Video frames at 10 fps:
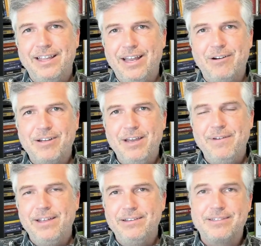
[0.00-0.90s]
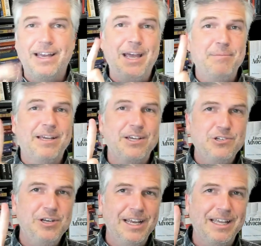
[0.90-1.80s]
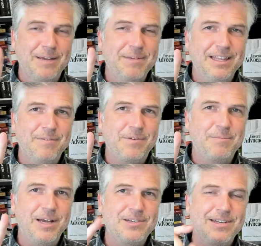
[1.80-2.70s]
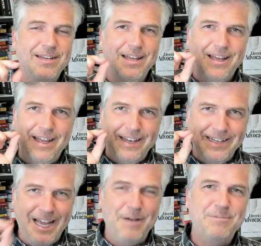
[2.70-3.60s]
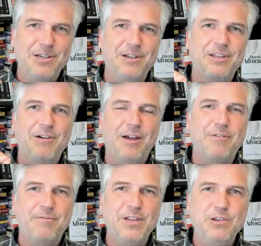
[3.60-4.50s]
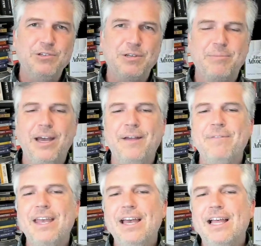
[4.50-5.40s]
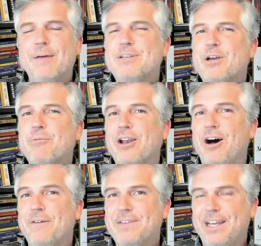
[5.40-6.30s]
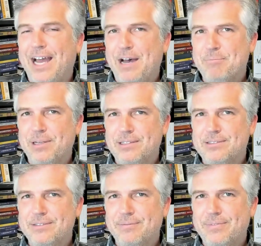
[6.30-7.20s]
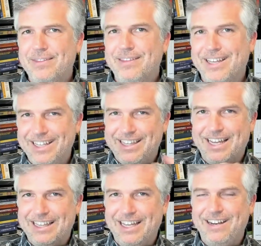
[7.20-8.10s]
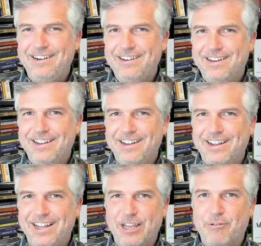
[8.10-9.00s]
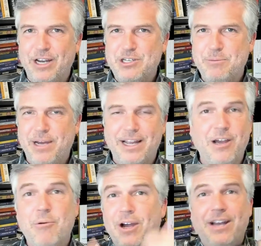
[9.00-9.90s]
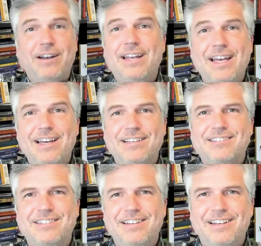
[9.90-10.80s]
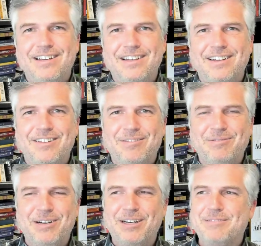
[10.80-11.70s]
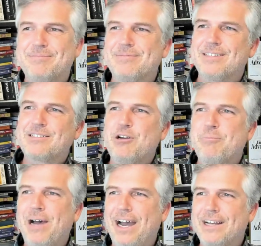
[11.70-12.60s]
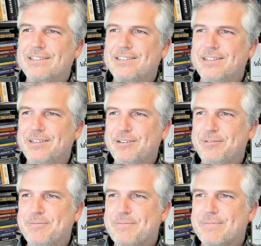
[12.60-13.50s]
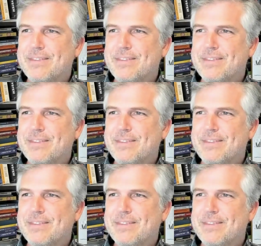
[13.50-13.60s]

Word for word: If they don't give it, you say, hey, because you didn't give me the information, now I'm telling you I refuse to pay. Let me tell you what often happens. They get that letter and they write you back, go, well, here it is. Well, let's go back to